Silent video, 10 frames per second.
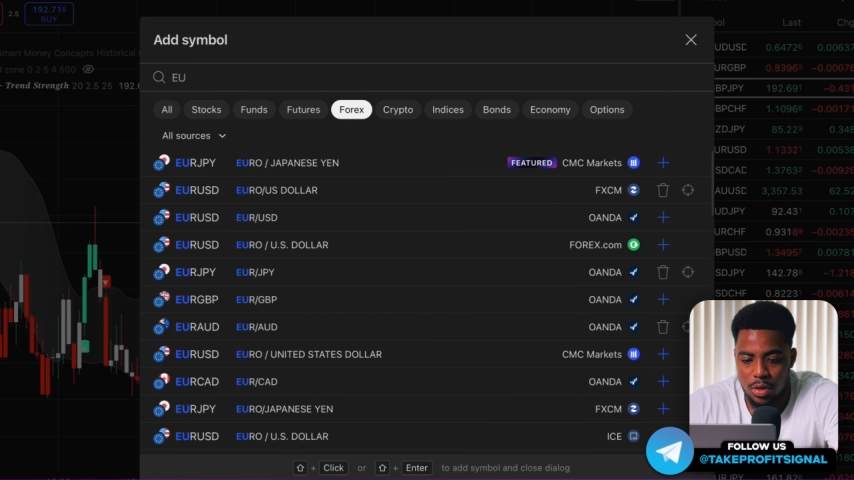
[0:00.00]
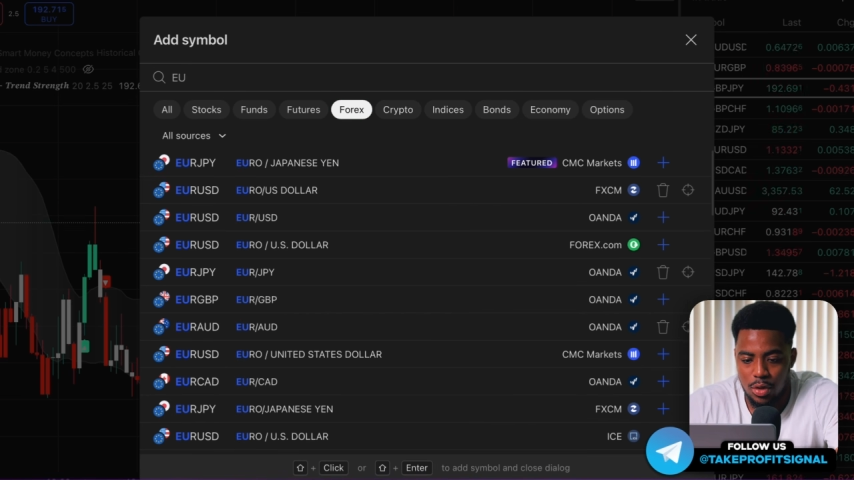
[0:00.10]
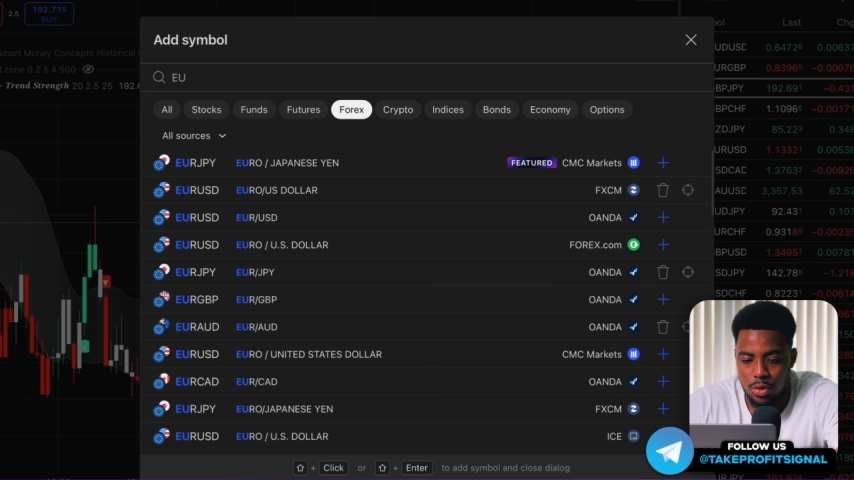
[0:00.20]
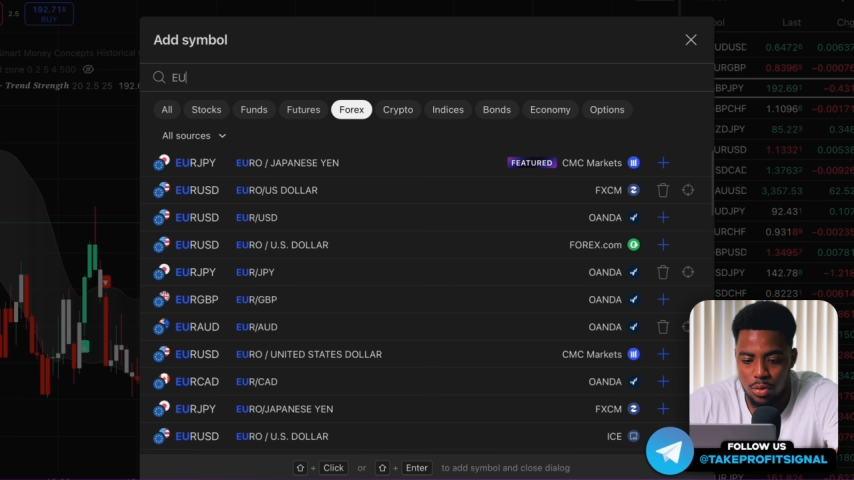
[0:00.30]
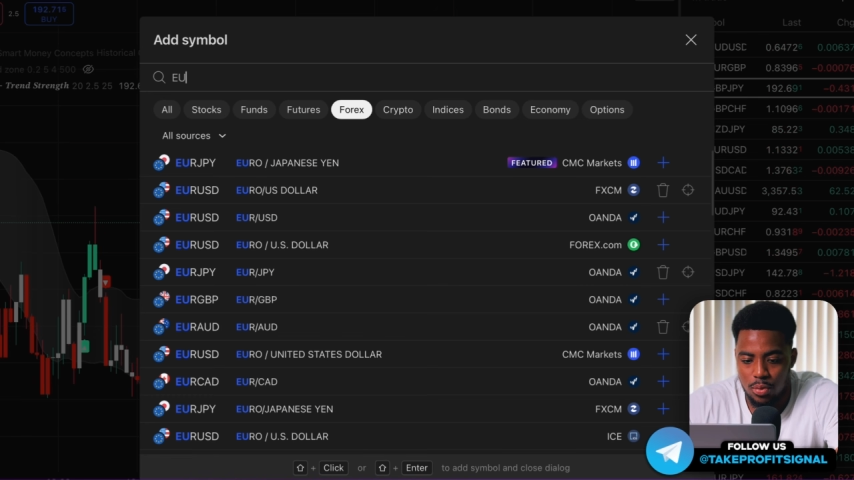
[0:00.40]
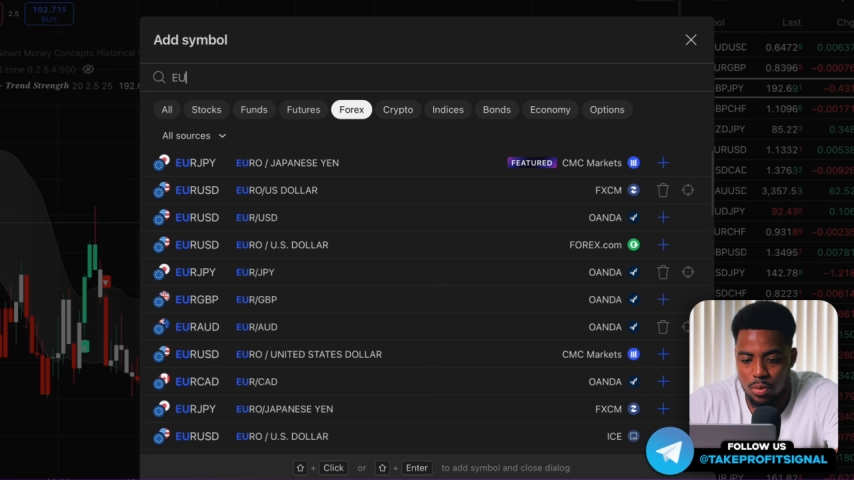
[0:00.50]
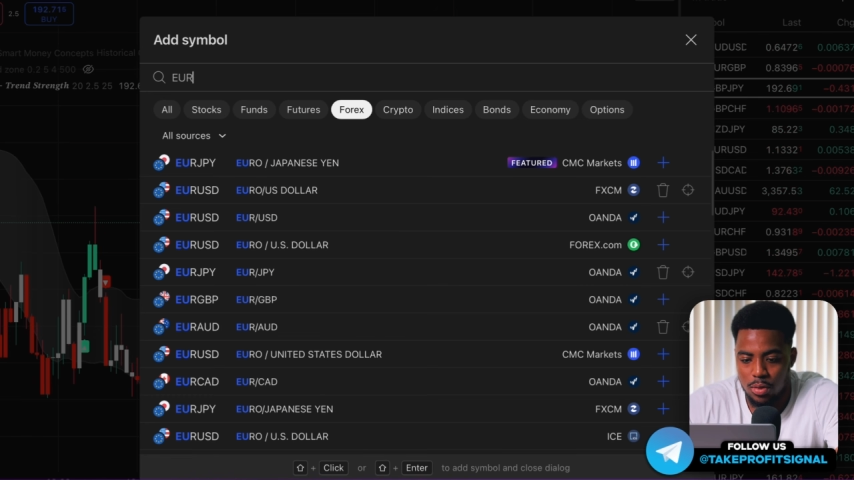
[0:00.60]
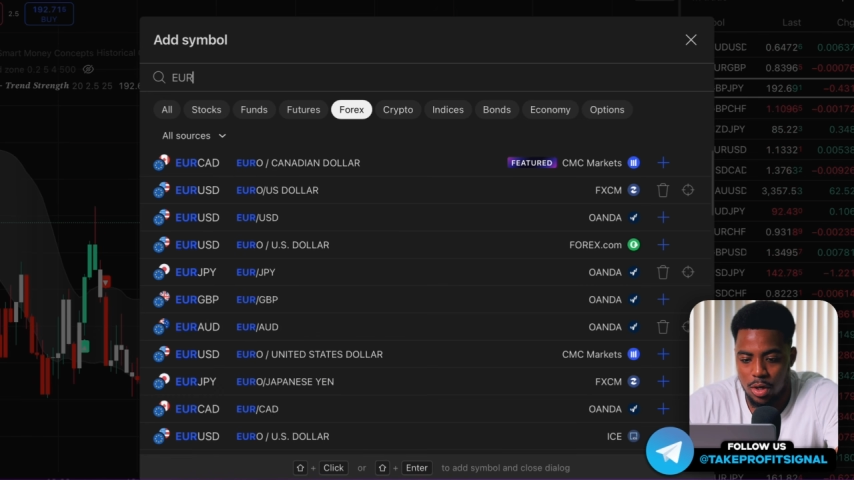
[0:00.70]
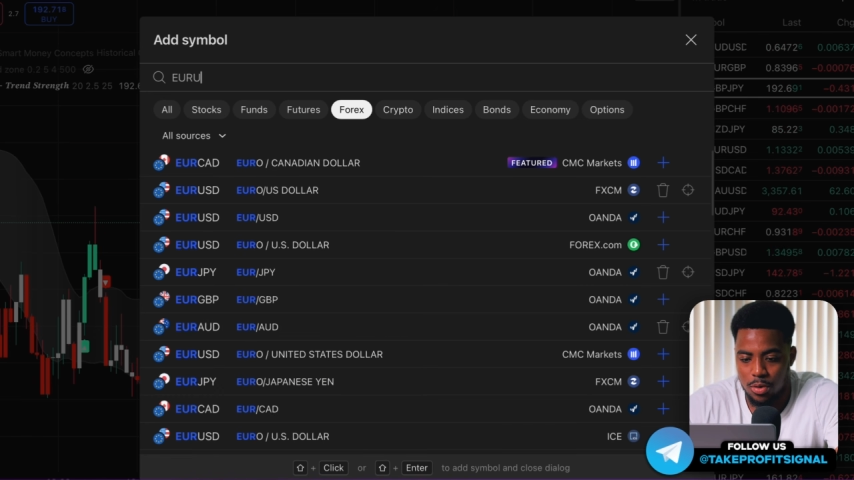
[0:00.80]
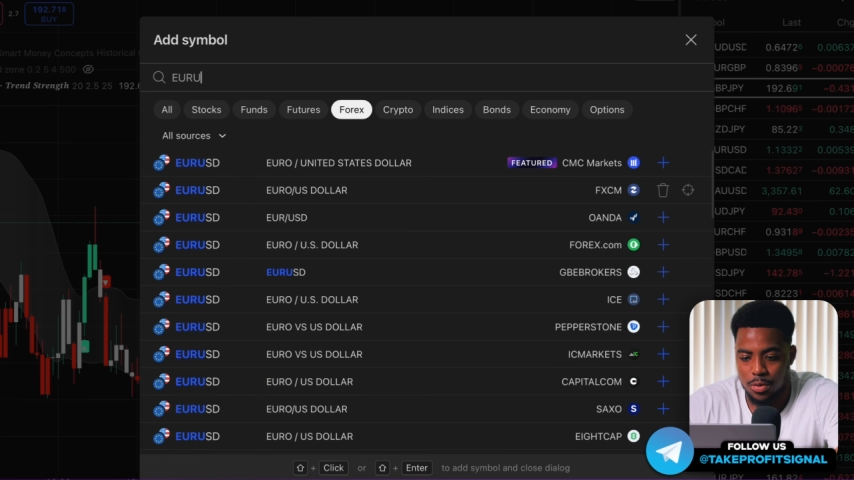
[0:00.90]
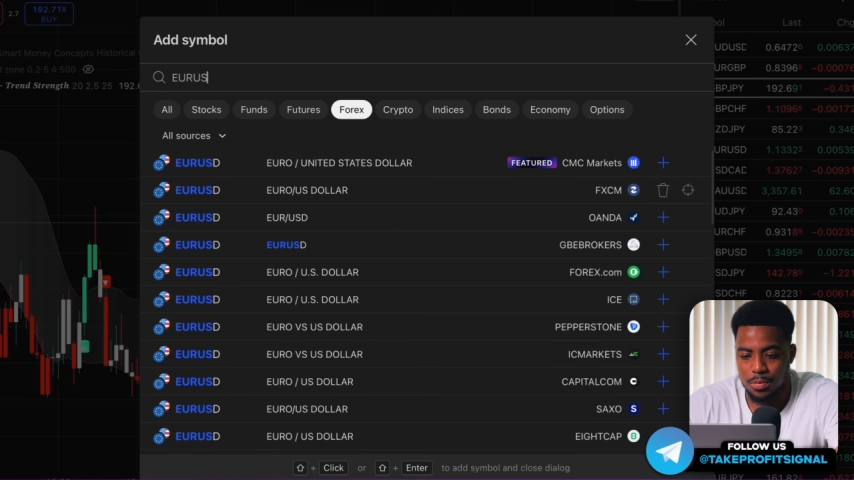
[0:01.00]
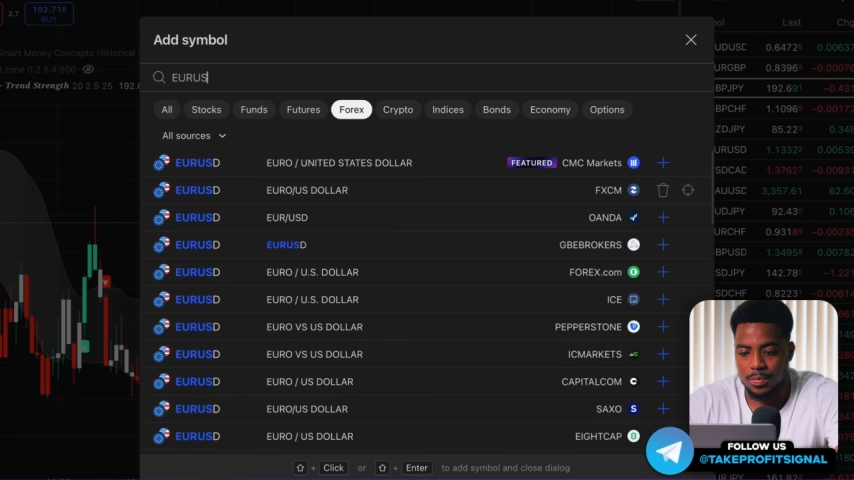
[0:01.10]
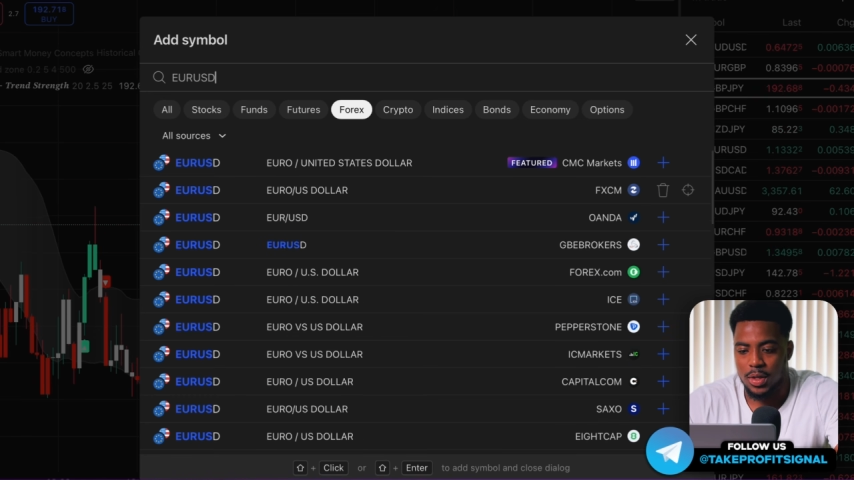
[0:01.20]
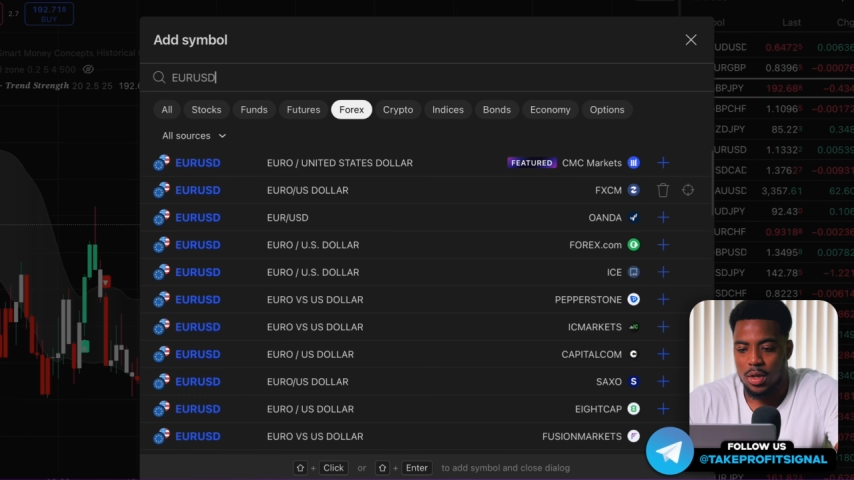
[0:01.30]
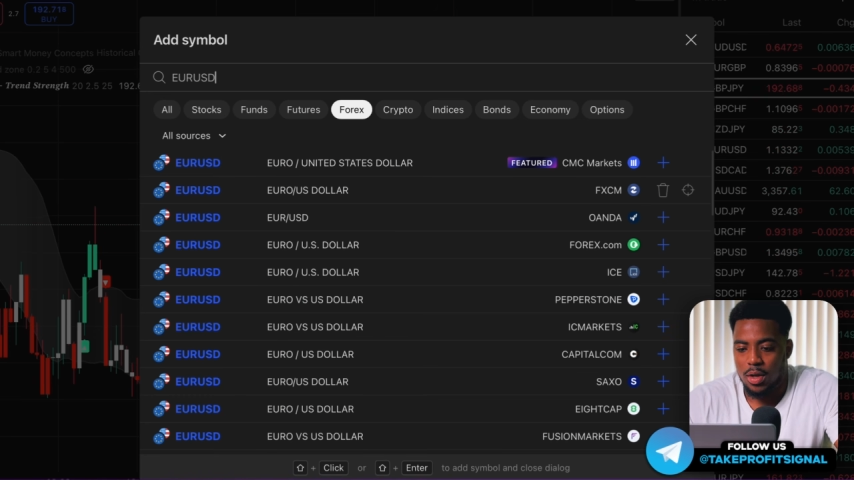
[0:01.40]
euro dollar,
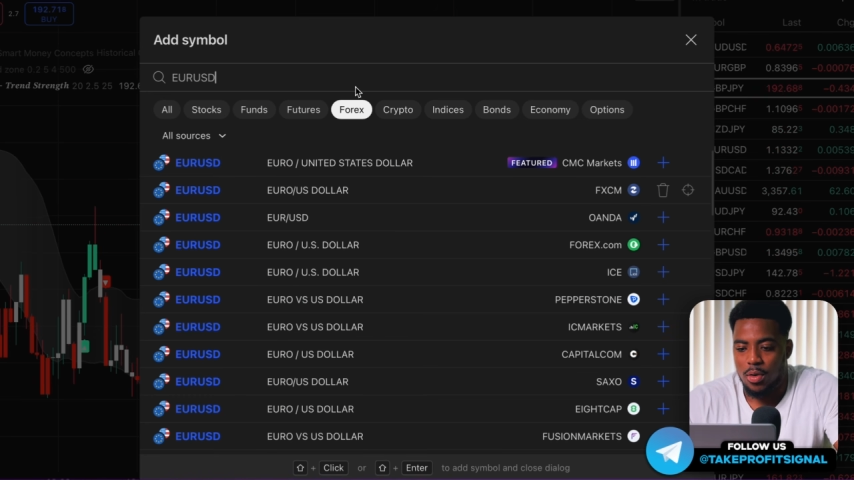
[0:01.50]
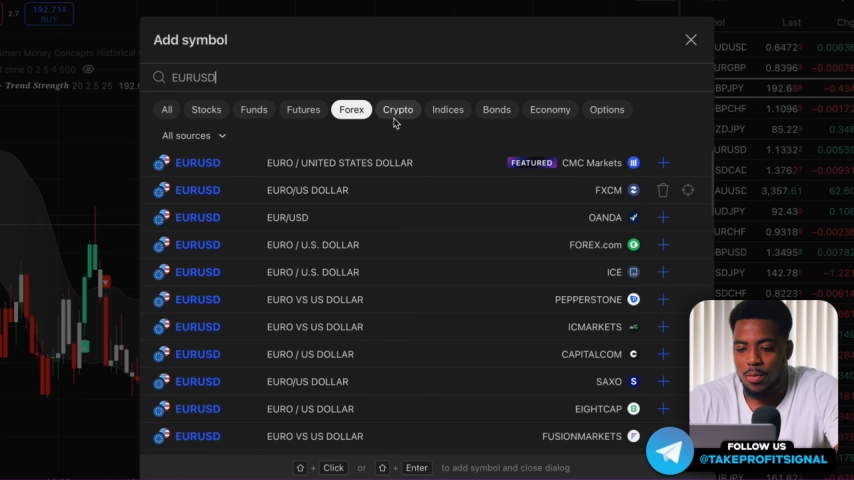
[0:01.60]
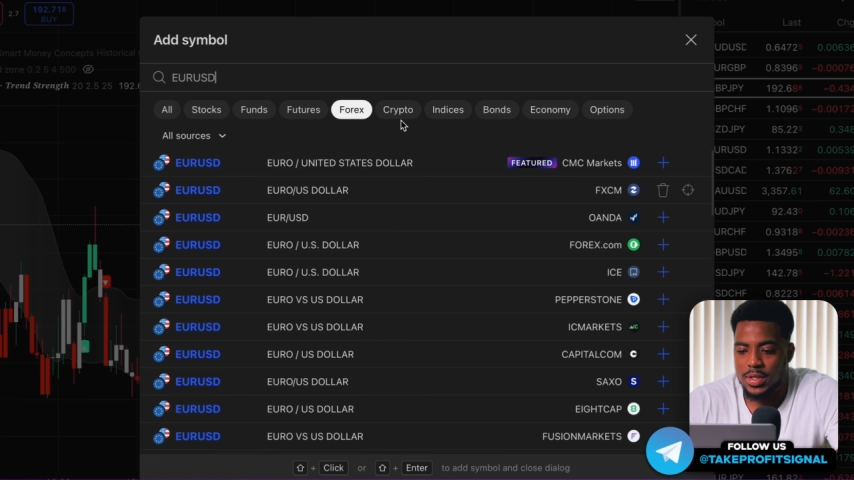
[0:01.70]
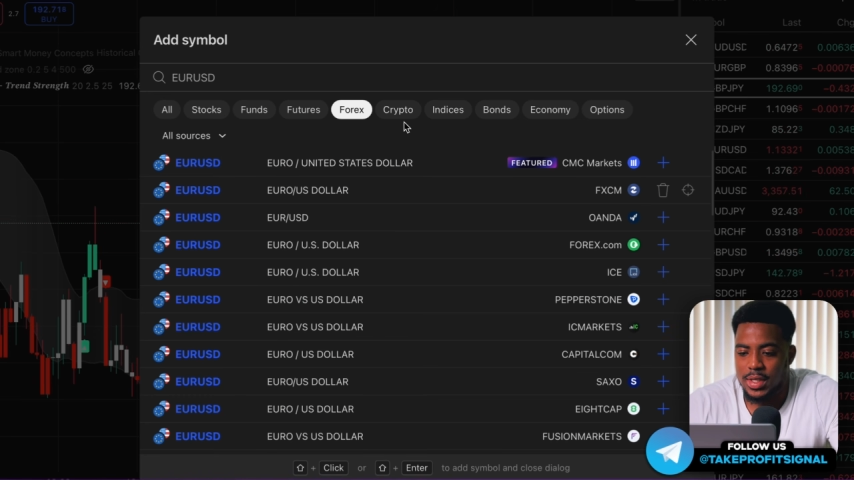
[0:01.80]
which